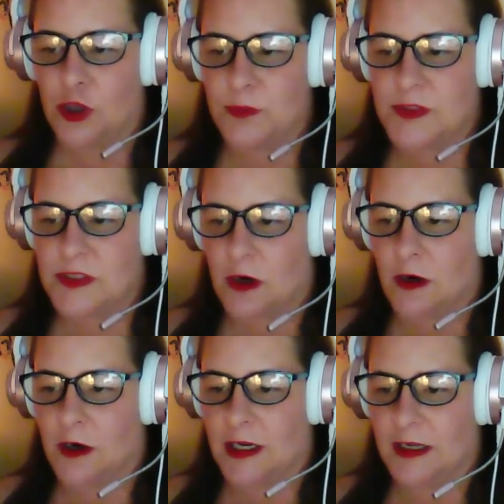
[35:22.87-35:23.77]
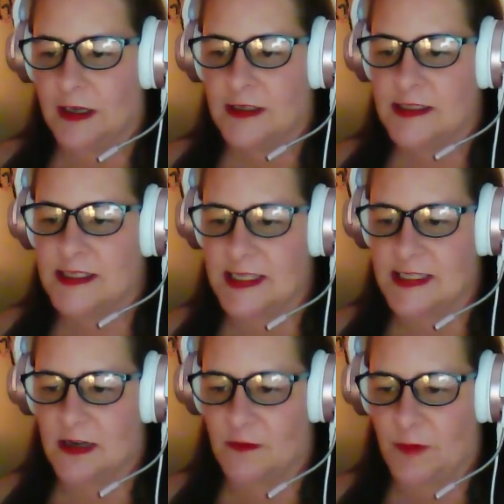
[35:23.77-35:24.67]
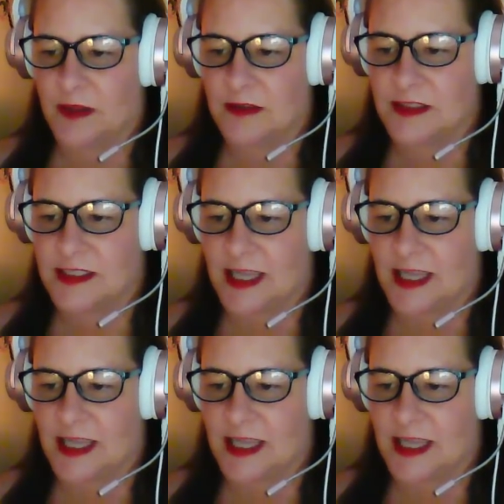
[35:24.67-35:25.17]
Oops, sorry. Sensitive buttons.